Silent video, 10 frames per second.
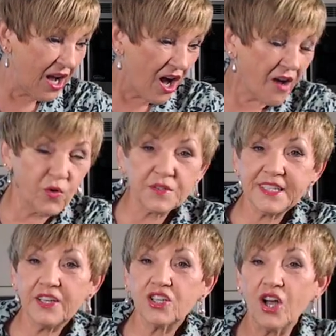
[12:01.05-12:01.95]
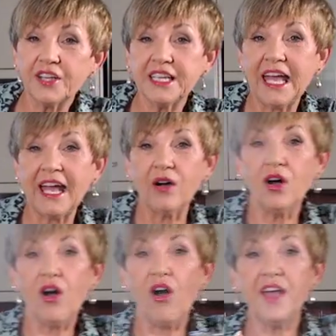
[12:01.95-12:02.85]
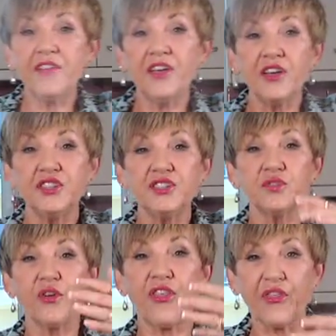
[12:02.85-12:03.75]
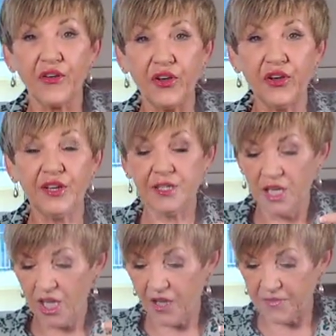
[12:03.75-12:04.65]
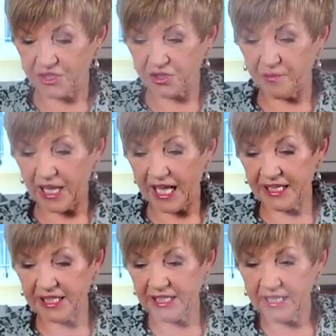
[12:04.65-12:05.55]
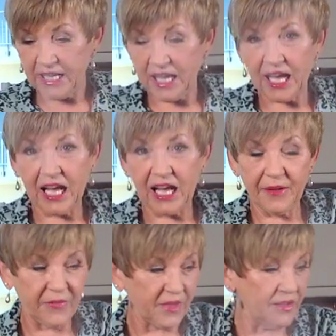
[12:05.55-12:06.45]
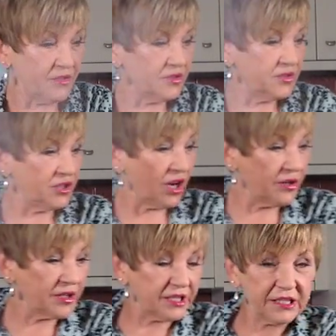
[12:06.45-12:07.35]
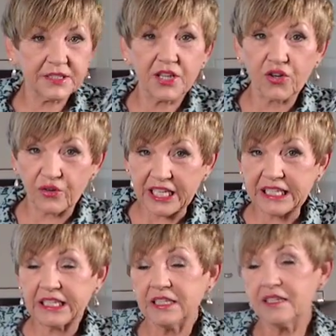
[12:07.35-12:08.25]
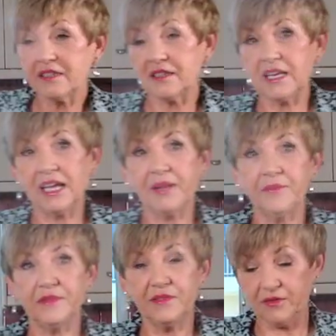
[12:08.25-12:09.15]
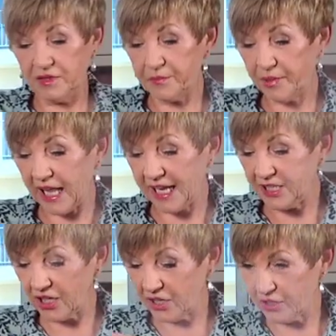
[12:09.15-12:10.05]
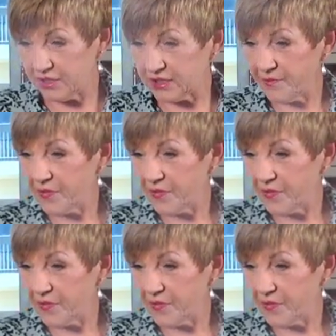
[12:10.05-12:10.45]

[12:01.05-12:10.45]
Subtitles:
I've also got now, either you do 1/3 of the Chobani yogurt, the Greek plain yogurt,